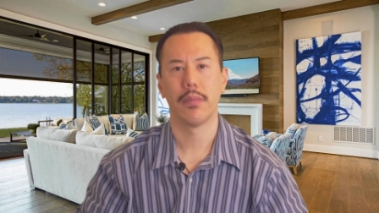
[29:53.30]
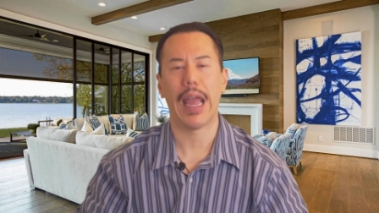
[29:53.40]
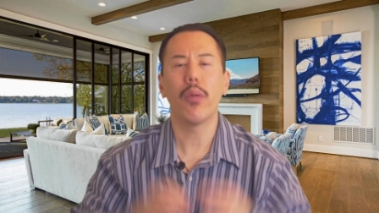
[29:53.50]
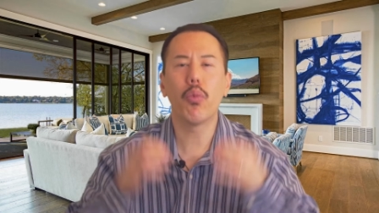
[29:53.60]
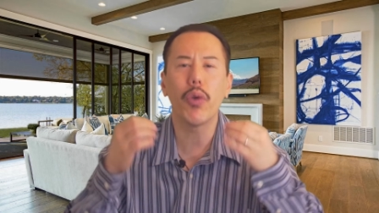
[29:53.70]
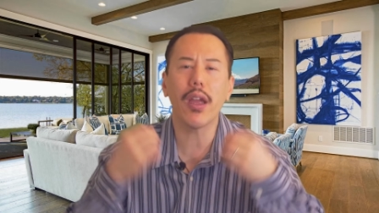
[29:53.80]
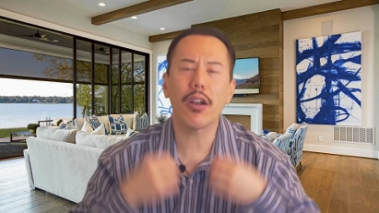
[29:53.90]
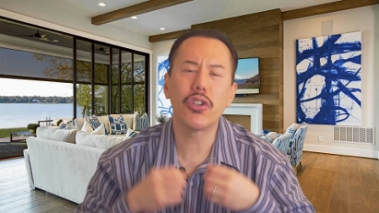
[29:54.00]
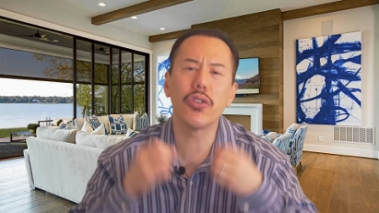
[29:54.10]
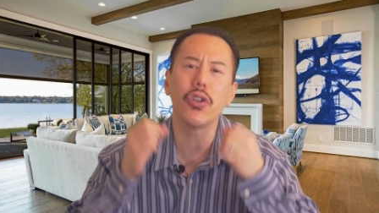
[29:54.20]
And we
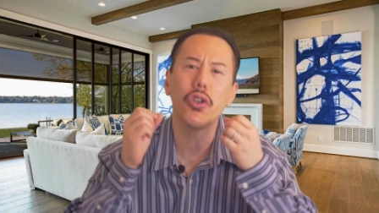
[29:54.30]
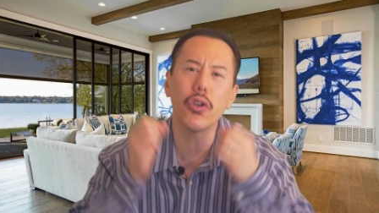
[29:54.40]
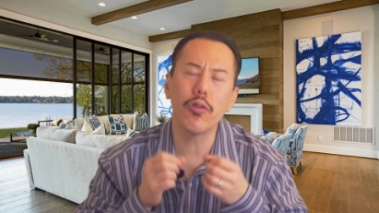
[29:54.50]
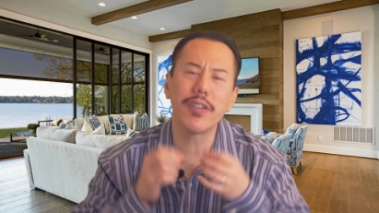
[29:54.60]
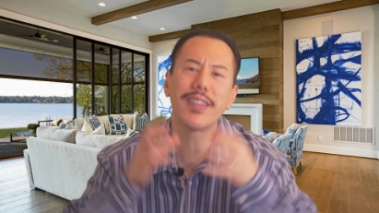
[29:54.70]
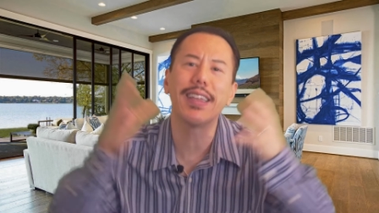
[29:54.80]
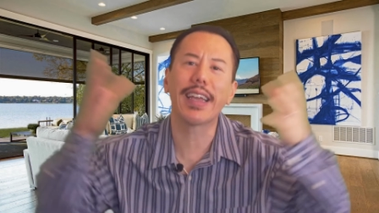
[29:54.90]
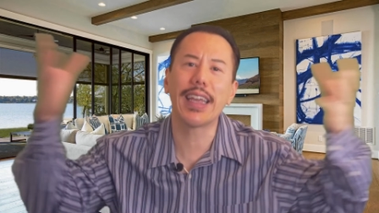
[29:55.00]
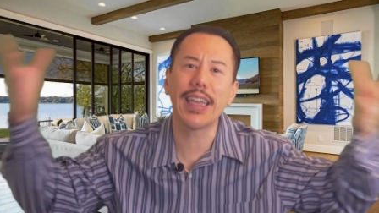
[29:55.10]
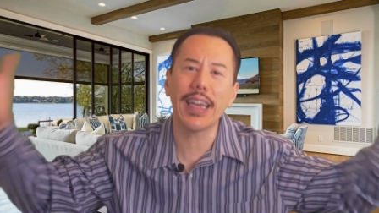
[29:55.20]
are to use the
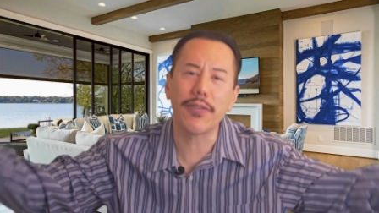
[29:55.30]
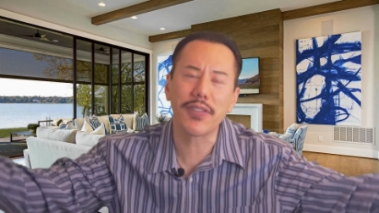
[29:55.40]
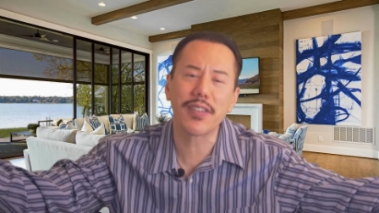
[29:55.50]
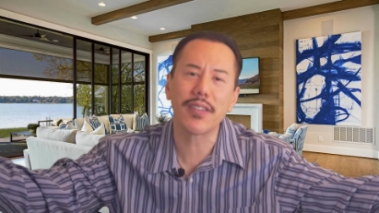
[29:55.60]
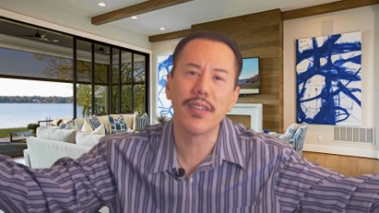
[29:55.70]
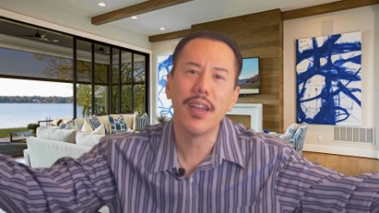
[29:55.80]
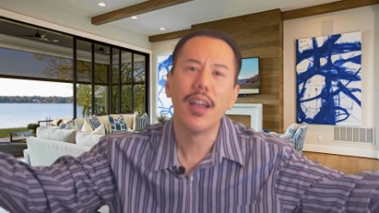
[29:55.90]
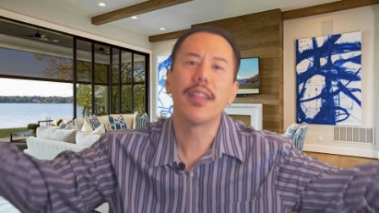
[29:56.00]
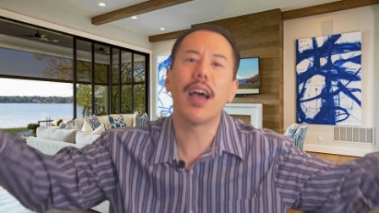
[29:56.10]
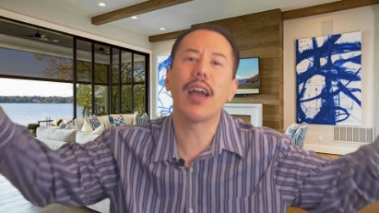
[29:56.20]
gifts
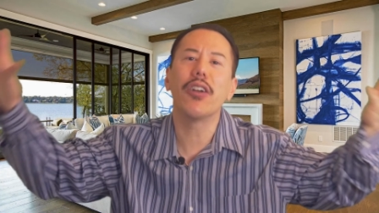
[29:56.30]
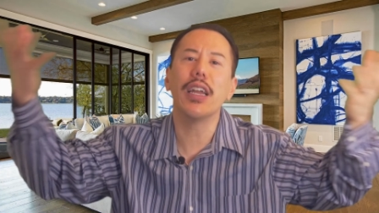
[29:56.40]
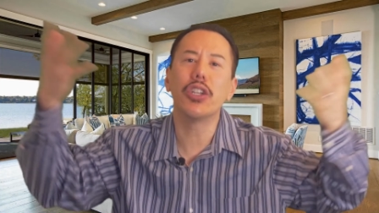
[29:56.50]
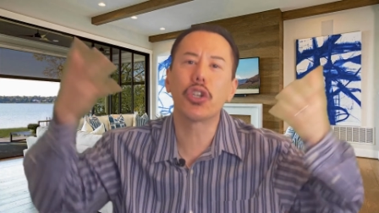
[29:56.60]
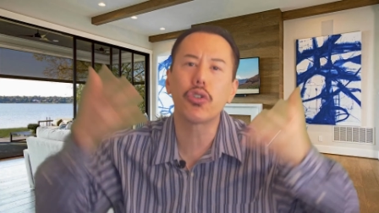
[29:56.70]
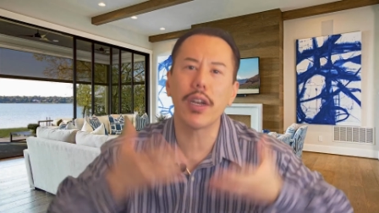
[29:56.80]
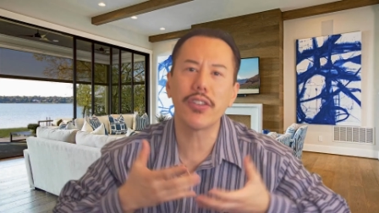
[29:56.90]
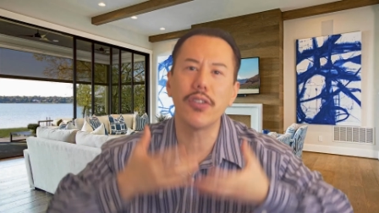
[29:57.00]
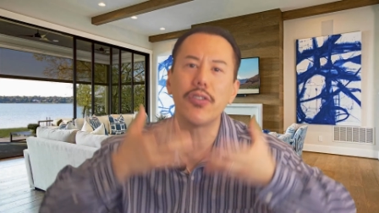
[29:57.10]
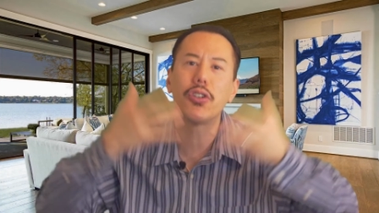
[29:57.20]
that are
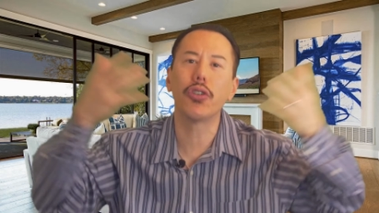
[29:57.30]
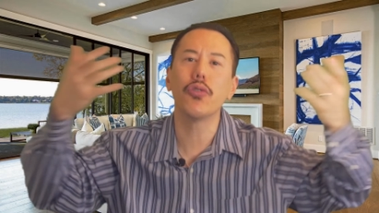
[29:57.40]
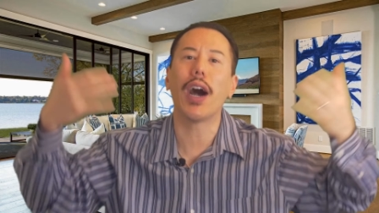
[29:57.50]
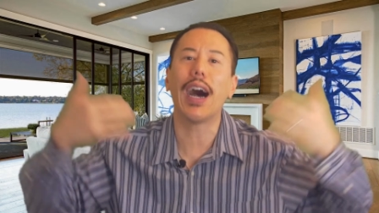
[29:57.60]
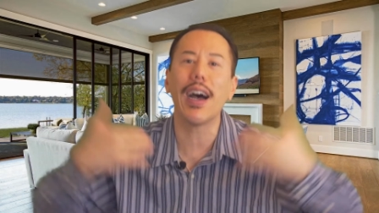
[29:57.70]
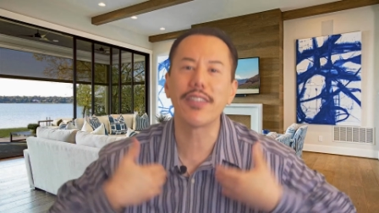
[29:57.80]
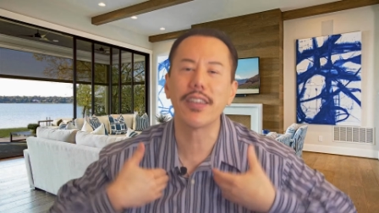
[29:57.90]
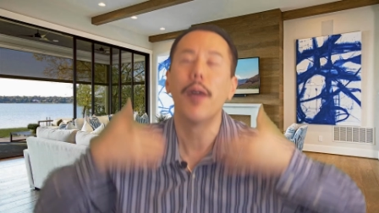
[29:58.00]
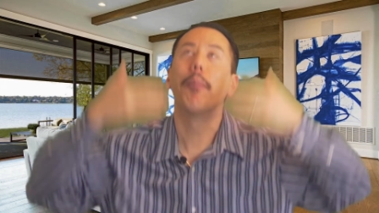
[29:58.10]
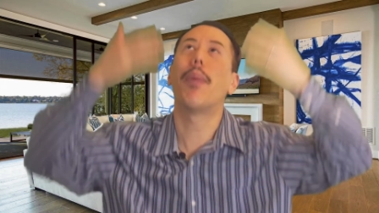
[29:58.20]
entrusted to us
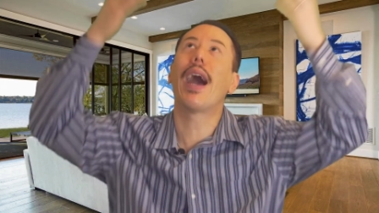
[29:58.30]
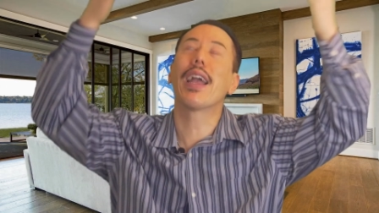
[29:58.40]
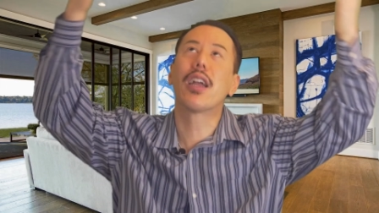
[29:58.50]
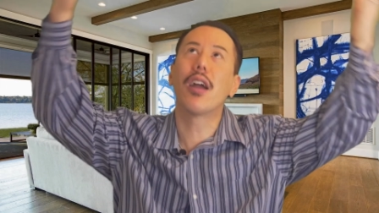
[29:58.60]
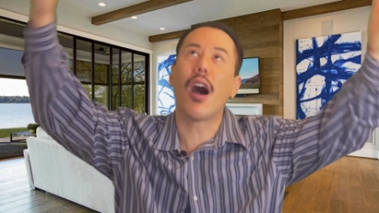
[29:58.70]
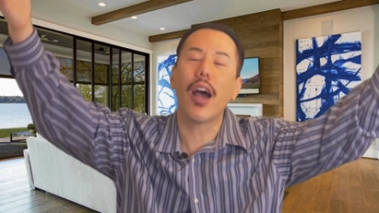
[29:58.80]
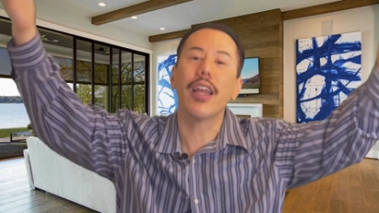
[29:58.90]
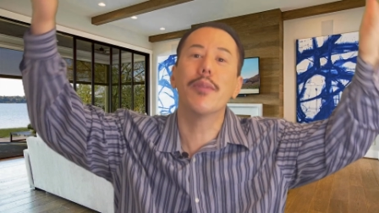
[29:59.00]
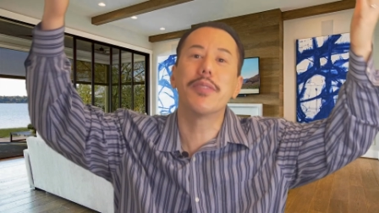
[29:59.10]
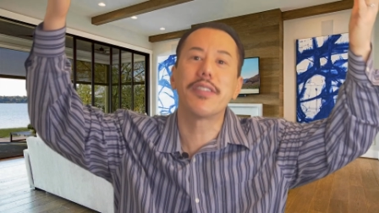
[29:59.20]
by God
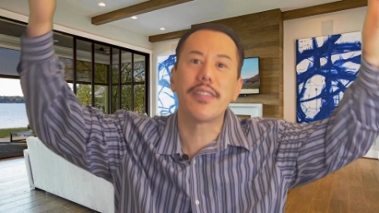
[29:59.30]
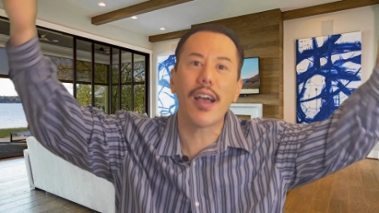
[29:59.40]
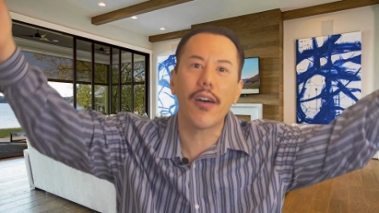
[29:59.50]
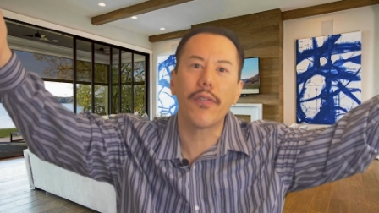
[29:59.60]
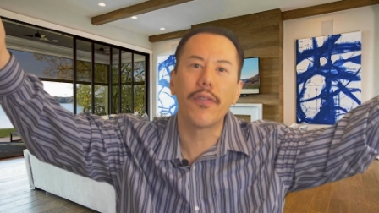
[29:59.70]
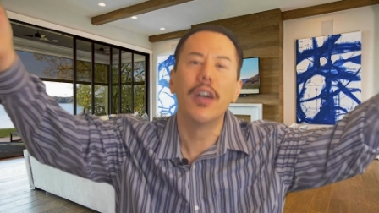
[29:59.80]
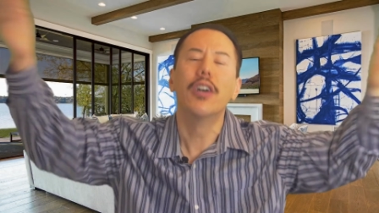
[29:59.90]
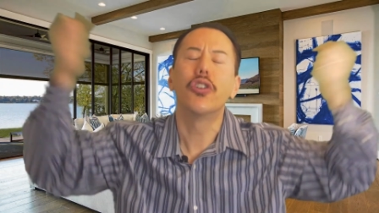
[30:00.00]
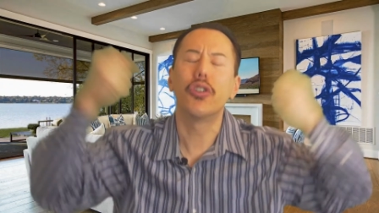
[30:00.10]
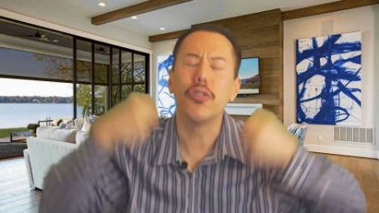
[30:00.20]
Himself
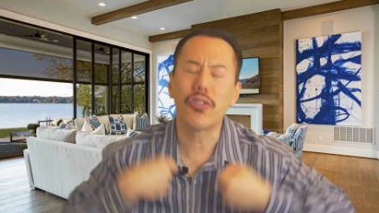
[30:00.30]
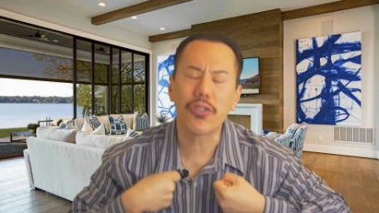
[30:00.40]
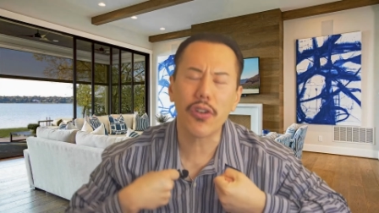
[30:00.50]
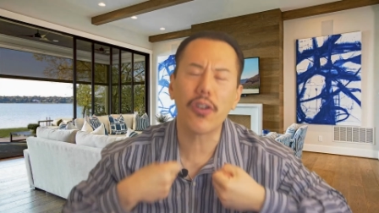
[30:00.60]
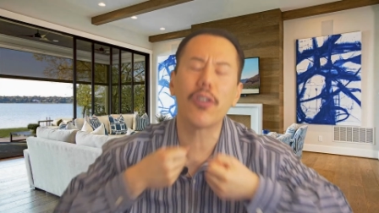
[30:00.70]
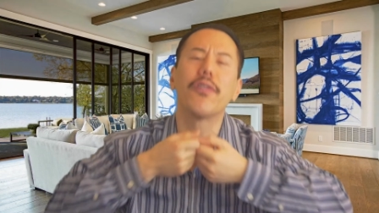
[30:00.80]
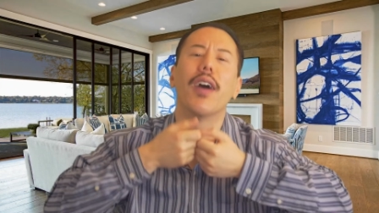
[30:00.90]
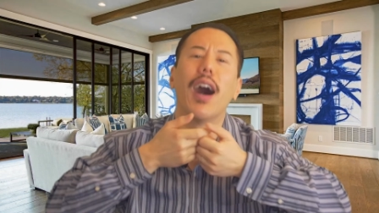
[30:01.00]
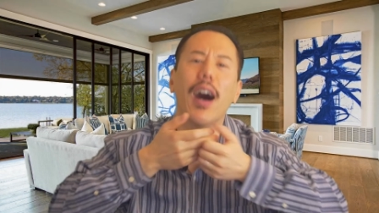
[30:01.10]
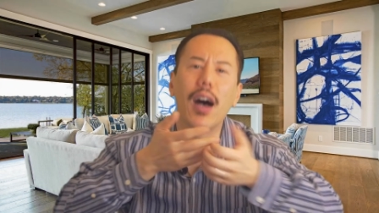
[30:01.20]
to serve
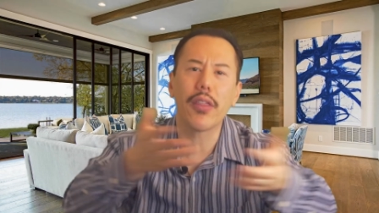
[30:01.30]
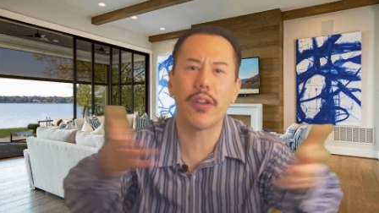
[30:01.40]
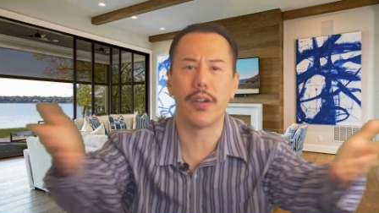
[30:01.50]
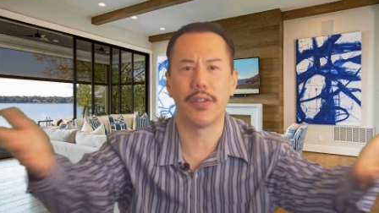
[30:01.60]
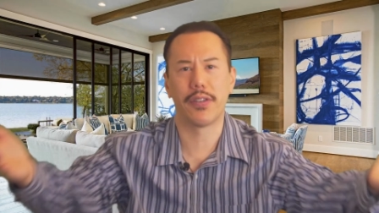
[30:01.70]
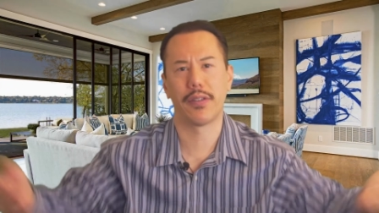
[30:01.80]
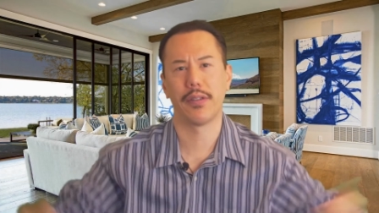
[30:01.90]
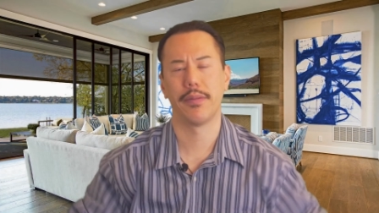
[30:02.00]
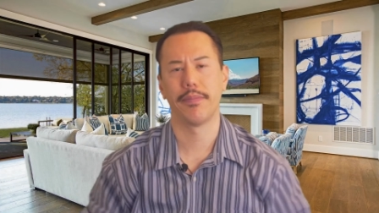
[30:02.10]
others.